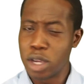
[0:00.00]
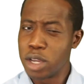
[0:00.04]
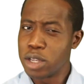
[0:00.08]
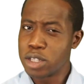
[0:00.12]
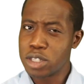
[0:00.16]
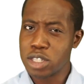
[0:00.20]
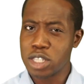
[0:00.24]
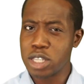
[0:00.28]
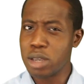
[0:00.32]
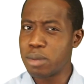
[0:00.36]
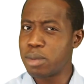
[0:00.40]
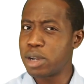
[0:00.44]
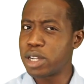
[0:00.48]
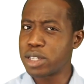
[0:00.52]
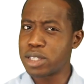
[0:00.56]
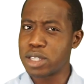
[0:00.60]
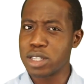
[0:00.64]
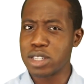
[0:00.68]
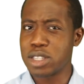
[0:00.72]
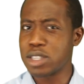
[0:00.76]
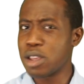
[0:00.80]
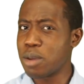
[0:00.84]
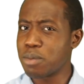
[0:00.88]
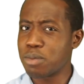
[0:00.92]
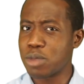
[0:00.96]
Similar
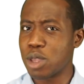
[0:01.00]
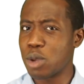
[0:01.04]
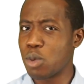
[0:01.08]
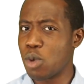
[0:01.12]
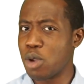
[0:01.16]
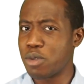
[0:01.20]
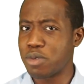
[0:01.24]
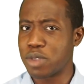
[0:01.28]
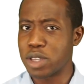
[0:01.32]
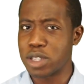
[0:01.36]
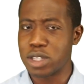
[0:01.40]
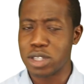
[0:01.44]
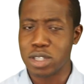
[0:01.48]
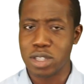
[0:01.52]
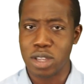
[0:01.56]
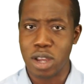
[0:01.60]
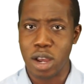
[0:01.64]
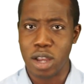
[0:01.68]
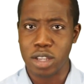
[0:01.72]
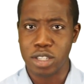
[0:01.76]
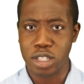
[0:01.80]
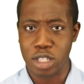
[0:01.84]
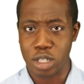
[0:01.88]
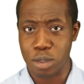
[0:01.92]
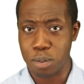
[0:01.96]
to something we've
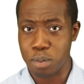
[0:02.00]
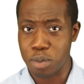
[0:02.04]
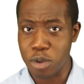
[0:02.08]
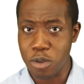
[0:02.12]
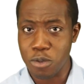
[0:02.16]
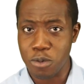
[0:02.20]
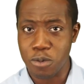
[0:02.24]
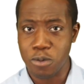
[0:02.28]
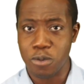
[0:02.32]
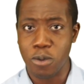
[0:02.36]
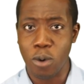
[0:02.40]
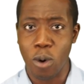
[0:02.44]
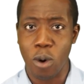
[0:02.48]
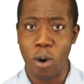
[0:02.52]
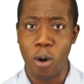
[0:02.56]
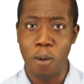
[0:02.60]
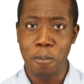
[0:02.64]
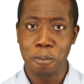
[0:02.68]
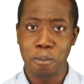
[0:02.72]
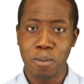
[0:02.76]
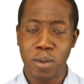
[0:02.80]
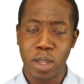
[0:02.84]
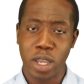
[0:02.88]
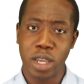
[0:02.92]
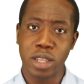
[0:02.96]
discussed before
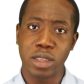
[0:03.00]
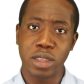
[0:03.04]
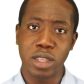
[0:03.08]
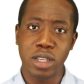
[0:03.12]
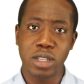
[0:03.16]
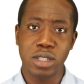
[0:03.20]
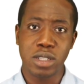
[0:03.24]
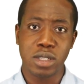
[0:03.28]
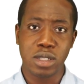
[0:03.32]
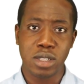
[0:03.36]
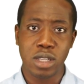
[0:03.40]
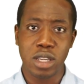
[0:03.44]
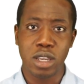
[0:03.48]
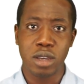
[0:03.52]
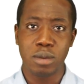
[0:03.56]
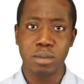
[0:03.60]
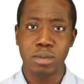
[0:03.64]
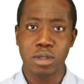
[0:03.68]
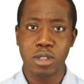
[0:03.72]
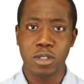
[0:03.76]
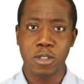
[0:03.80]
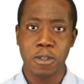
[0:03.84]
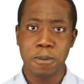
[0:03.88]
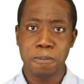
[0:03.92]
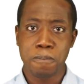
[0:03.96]
in these
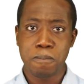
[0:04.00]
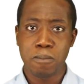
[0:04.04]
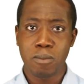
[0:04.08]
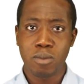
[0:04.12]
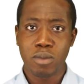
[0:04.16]
tips.